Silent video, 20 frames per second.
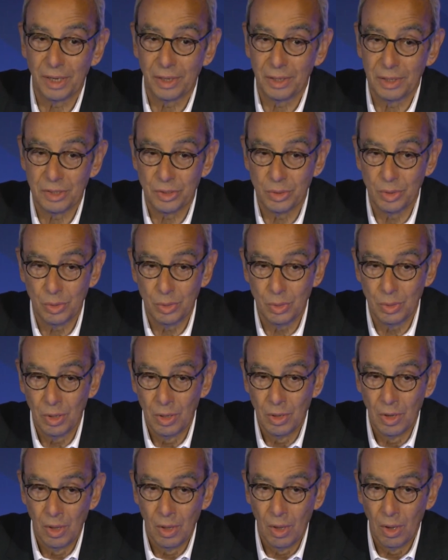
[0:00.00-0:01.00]
of course,
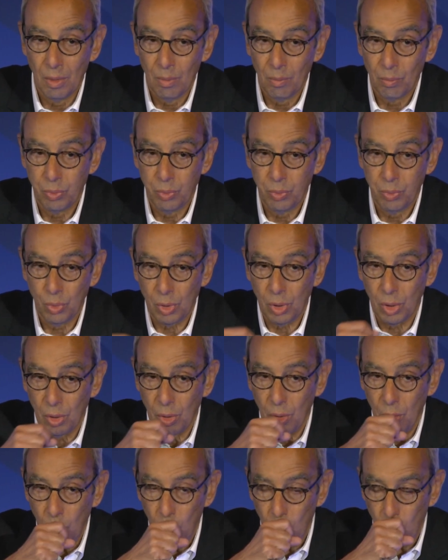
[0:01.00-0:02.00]
this is what we do.
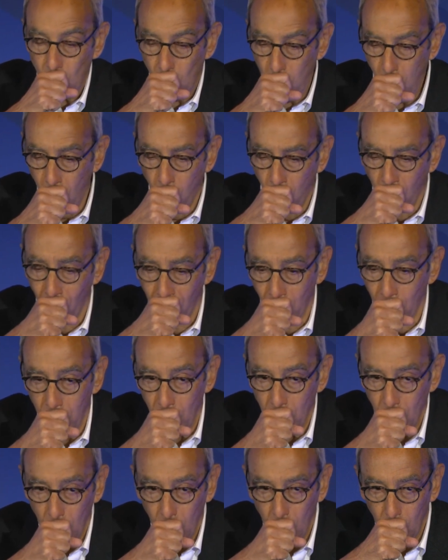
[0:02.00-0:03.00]
Traditionally,
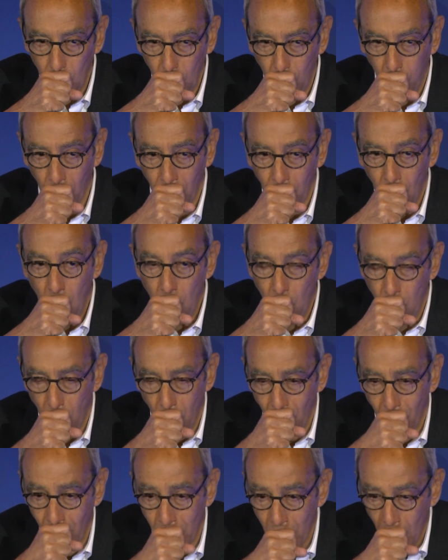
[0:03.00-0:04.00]
we make or
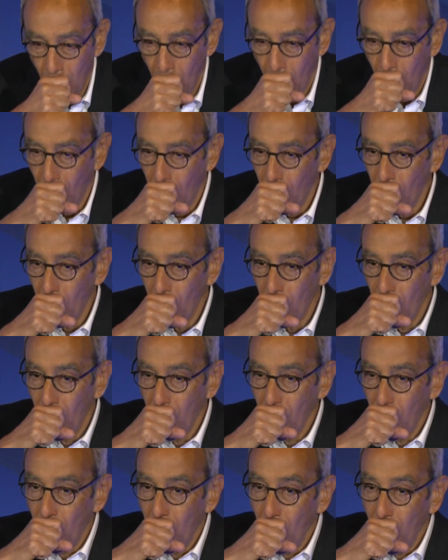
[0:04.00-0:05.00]
we take
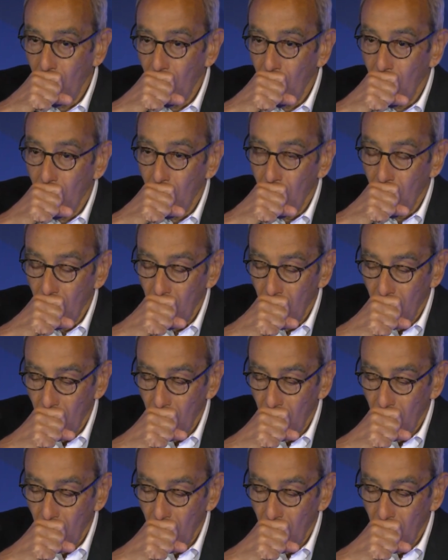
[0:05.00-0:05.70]
strong international